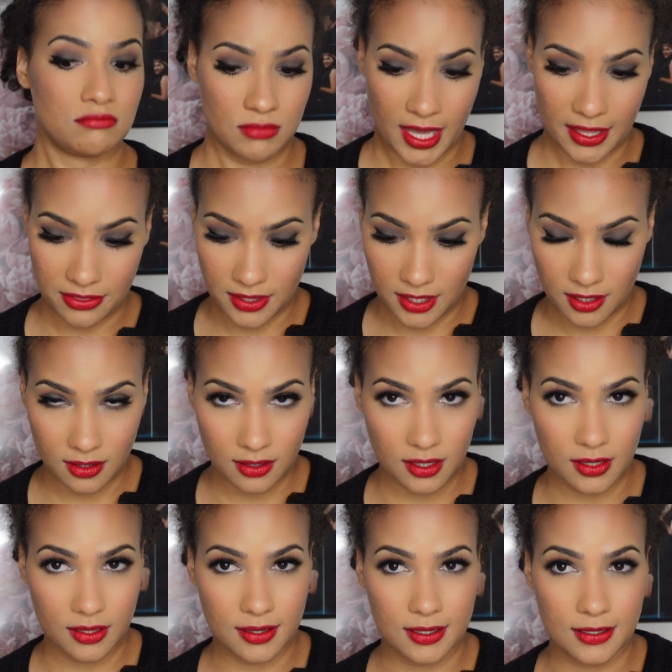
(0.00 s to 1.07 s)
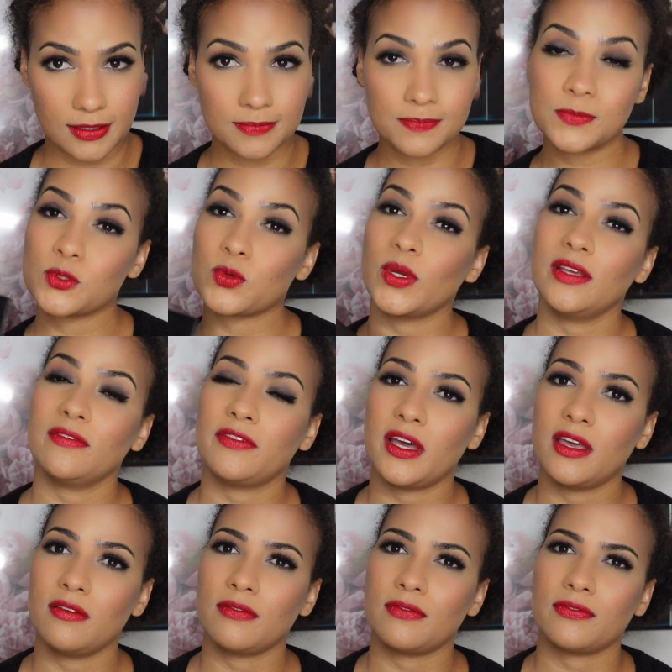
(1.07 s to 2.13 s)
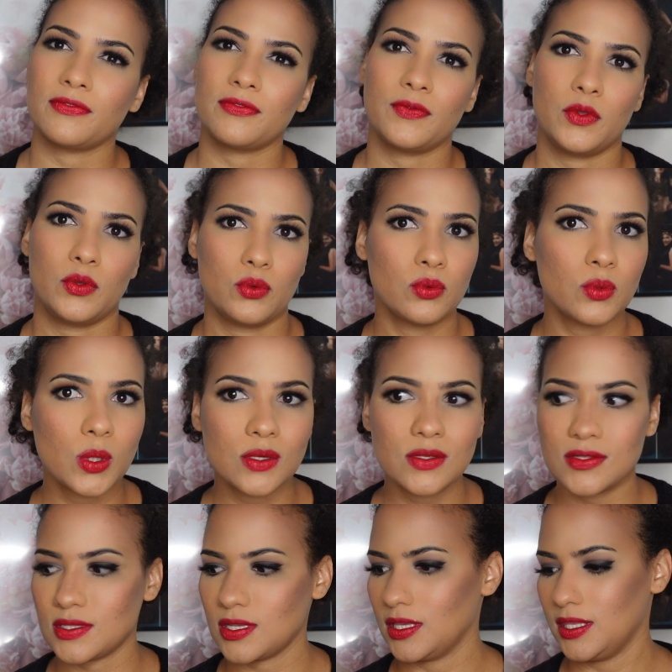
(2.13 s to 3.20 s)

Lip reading: I think, 25 euros.